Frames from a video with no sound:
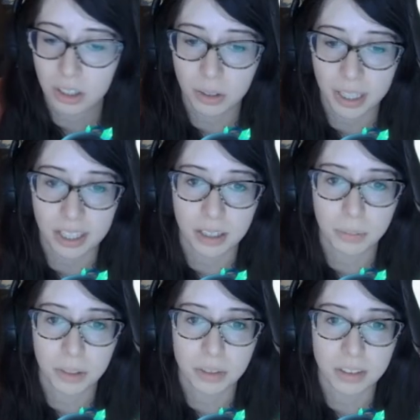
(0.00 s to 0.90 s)
Okay,
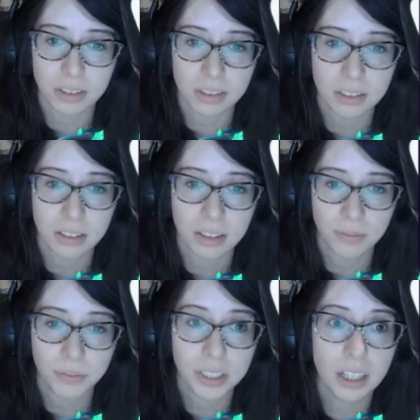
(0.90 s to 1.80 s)
hypnosis.
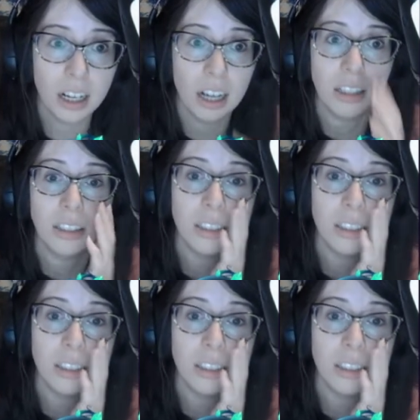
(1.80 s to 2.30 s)
Ugh.